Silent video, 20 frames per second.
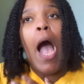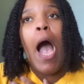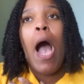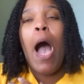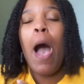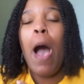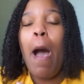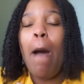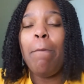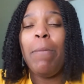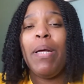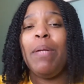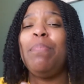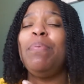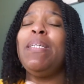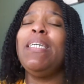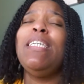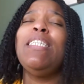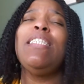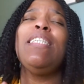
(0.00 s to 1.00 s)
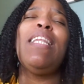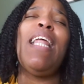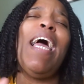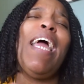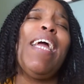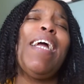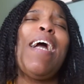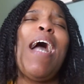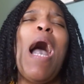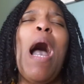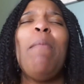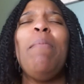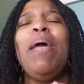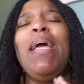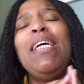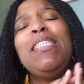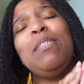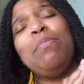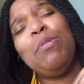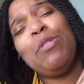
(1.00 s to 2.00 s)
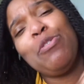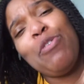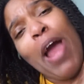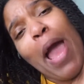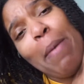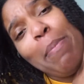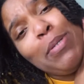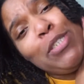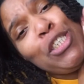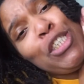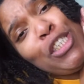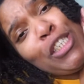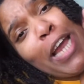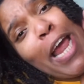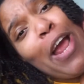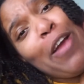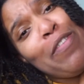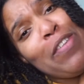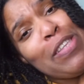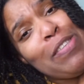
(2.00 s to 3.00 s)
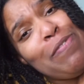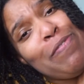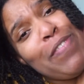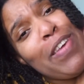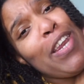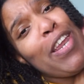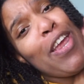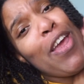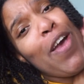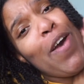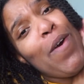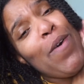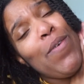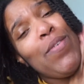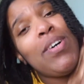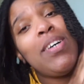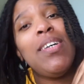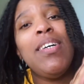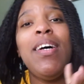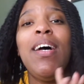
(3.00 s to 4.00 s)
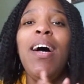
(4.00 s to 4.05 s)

But please like, comment, and subscribe, and share this video.